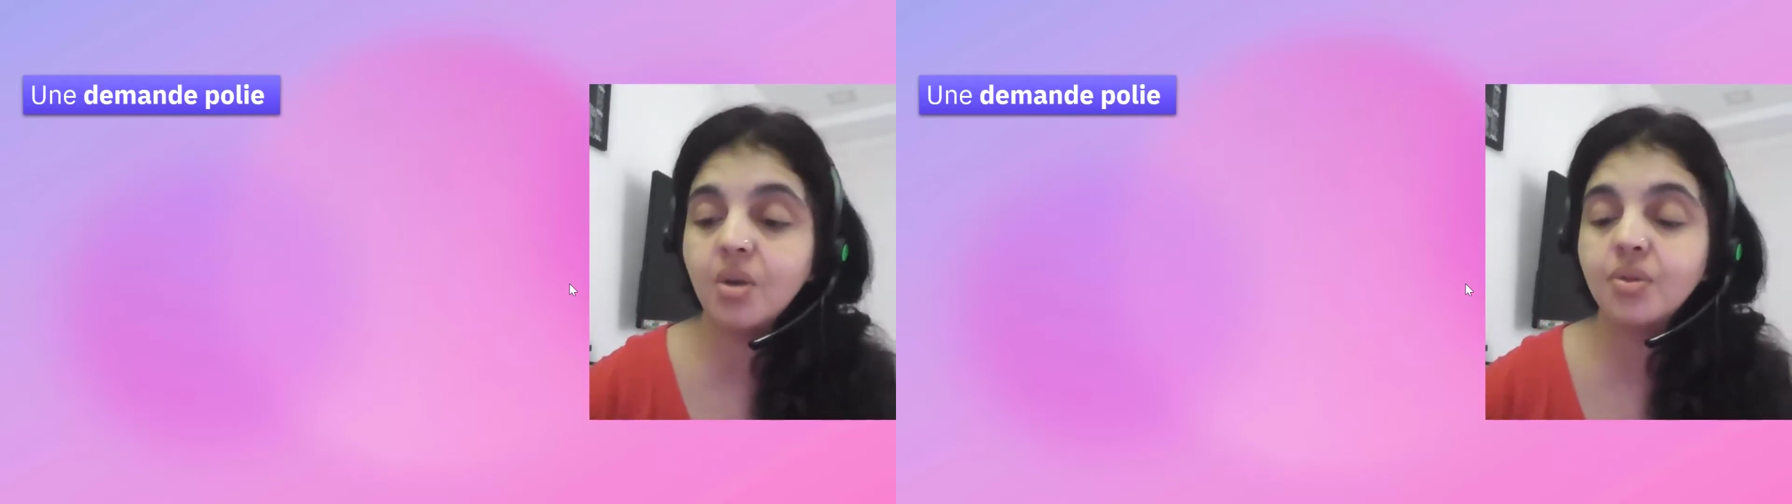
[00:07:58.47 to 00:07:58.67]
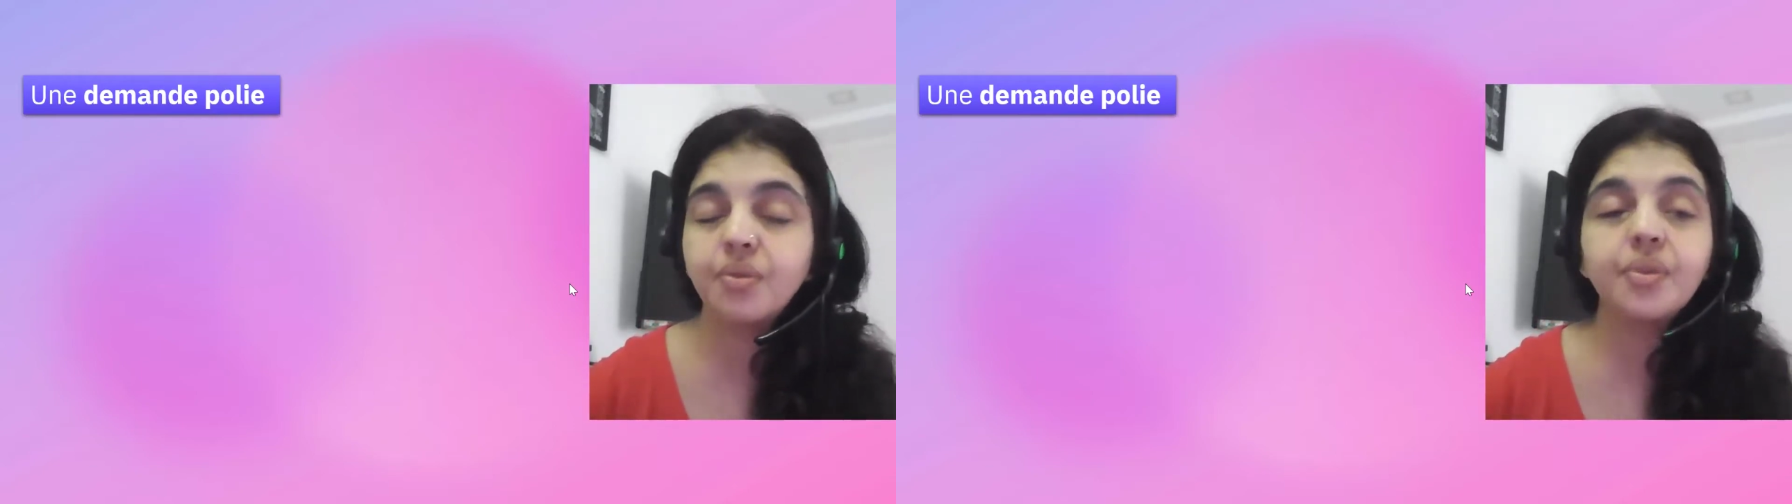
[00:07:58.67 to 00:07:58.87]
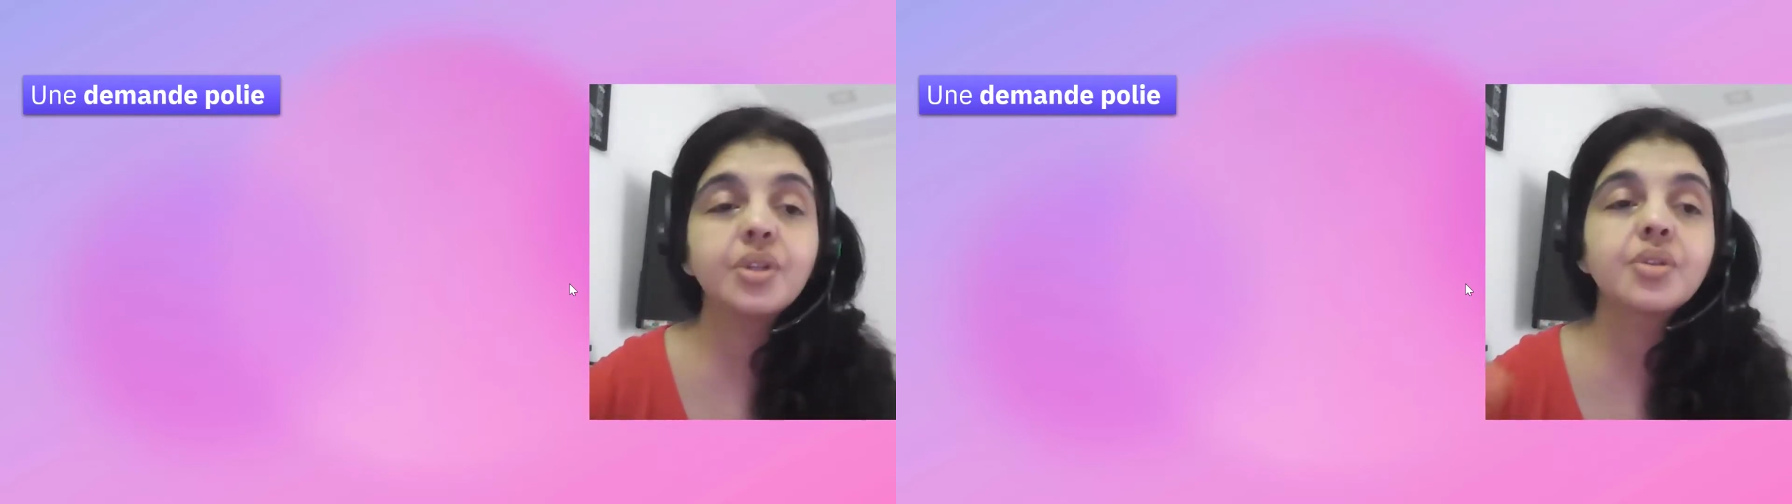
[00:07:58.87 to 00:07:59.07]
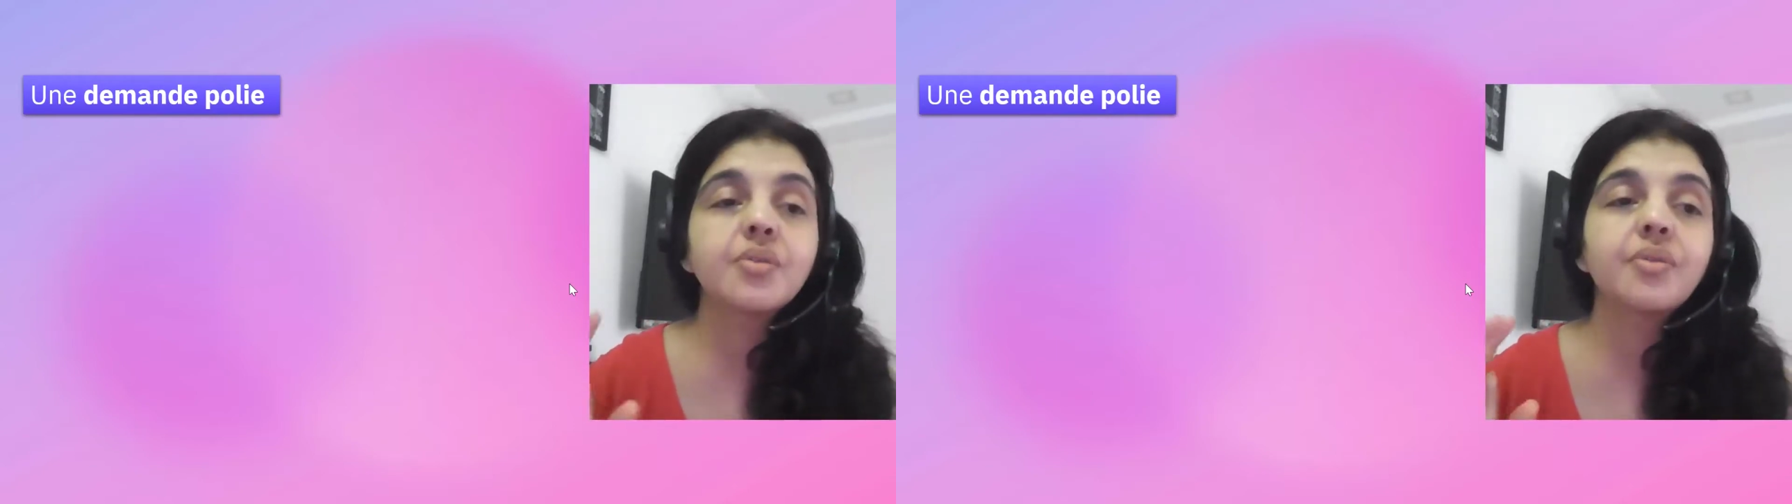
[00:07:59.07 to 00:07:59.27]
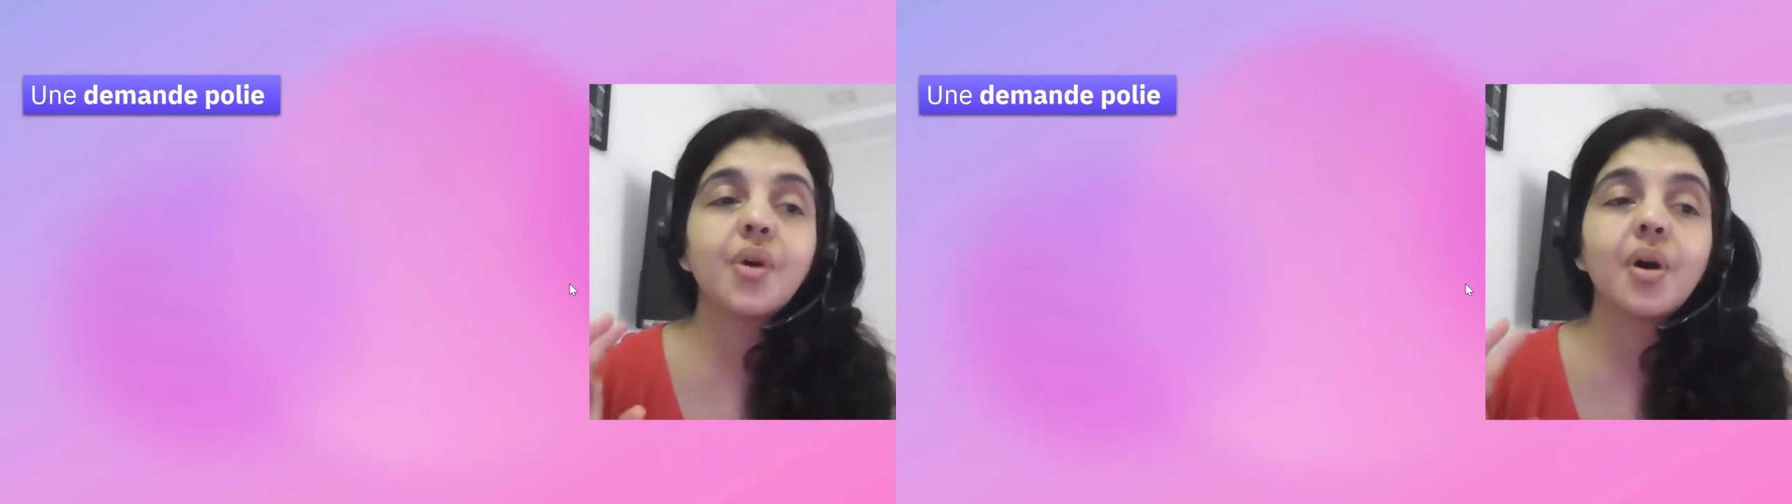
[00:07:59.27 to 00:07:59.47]
So first
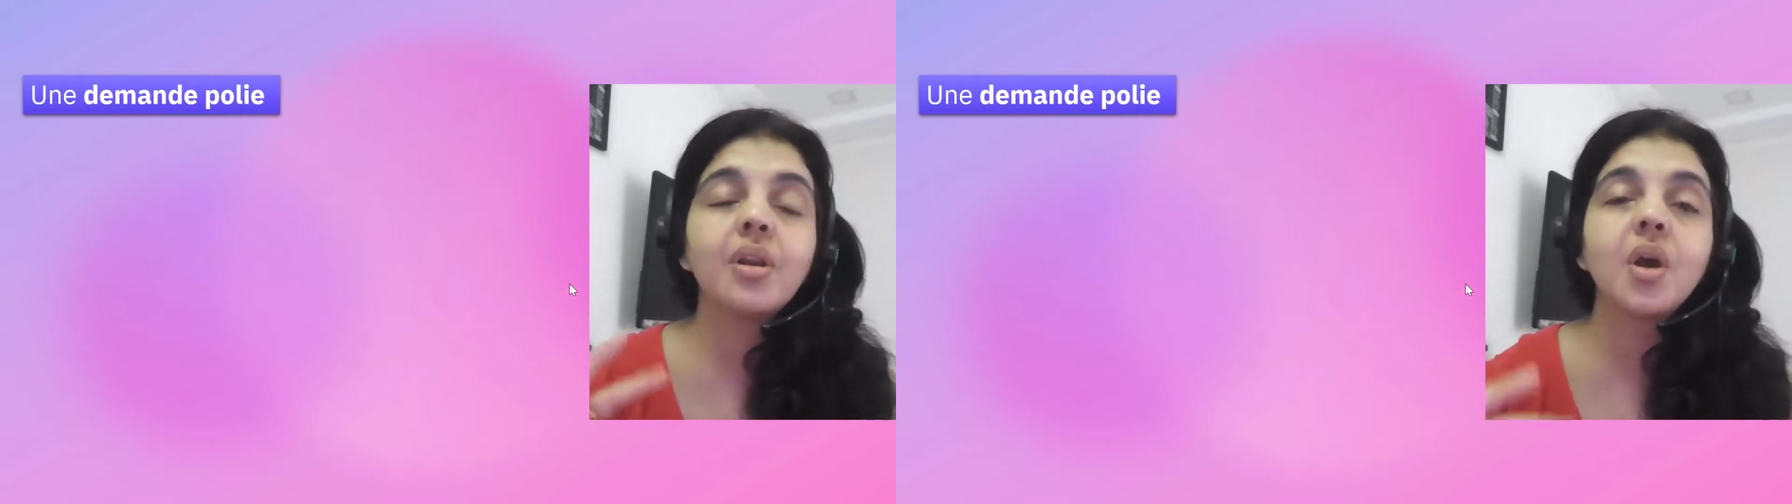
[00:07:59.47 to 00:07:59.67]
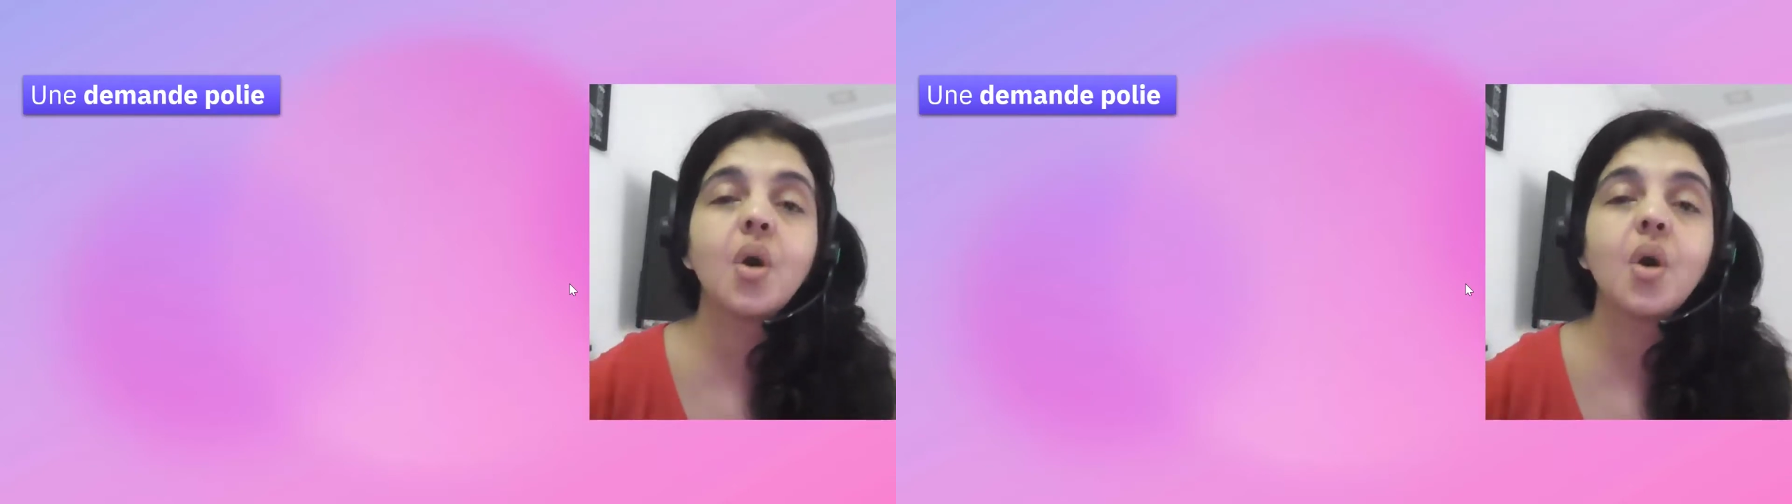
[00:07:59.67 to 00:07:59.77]
of all,